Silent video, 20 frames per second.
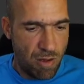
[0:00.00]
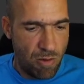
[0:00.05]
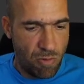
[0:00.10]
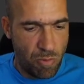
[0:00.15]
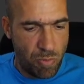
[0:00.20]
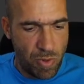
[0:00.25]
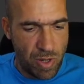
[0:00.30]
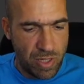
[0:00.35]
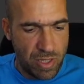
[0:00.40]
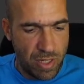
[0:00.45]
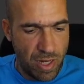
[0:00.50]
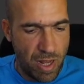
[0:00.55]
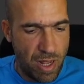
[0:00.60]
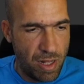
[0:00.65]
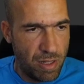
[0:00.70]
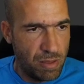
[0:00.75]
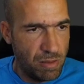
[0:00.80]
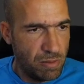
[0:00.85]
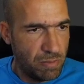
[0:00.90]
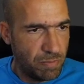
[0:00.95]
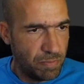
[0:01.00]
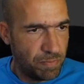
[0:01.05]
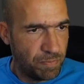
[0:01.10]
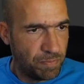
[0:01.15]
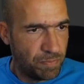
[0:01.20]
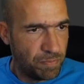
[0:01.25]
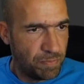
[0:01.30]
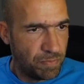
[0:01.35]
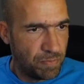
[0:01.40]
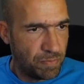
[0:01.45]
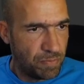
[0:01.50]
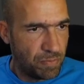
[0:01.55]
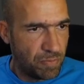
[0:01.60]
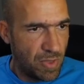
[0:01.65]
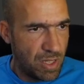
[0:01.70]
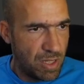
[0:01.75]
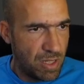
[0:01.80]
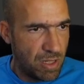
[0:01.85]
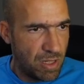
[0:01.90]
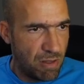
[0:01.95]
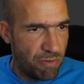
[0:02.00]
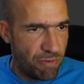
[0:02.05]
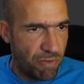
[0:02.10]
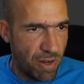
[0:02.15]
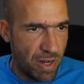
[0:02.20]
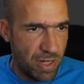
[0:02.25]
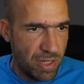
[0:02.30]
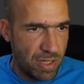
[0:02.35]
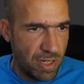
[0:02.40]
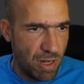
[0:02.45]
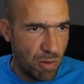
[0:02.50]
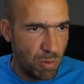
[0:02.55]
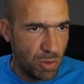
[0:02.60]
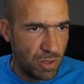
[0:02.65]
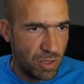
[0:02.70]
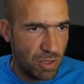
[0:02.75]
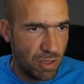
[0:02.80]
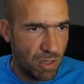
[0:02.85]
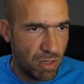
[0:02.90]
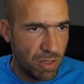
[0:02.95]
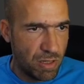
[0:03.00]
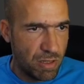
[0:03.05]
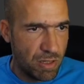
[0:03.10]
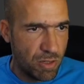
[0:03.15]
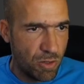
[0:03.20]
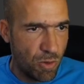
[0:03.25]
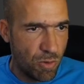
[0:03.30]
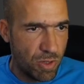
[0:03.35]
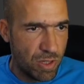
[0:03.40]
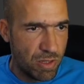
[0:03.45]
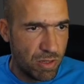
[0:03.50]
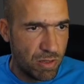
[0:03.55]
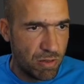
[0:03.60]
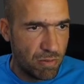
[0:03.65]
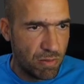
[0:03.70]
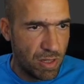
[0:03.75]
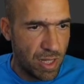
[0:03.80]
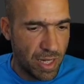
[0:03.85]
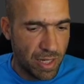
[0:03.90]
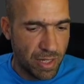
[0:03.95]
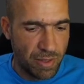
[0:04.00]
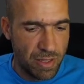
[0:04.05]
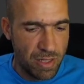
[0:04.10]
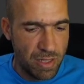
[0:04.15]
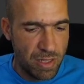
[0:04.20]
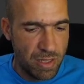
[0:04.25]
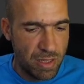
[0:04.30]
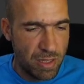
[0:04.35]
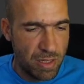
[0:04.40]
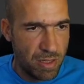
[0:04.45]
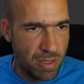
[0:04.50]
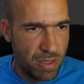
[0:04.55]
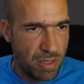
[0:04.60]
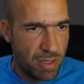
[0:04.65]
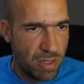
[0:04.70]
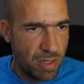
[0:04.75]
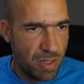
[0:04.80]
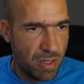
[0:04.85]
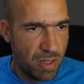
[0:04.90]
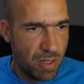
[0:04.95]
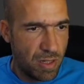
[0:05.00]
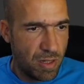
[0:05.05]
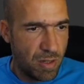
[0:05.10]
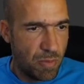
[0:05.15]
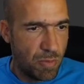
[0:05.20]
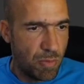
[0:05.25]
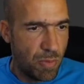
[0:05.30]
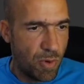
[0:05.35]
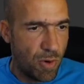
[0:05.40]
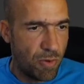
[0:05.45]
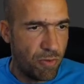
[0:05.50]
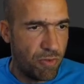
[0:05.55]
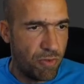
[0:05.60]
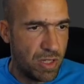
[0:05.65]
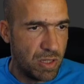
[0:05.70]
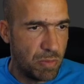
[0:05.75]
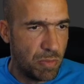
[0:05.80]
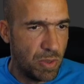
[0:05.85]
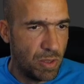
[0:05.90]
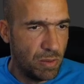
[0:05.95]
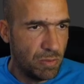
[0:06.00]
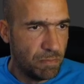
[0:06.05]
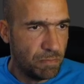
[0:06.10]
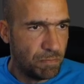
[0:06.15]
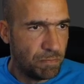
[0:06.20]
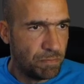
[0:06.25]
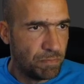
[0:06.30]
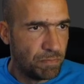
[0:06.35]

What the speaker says: I will press L. This is the face. I will turn it so it's like this. More visible.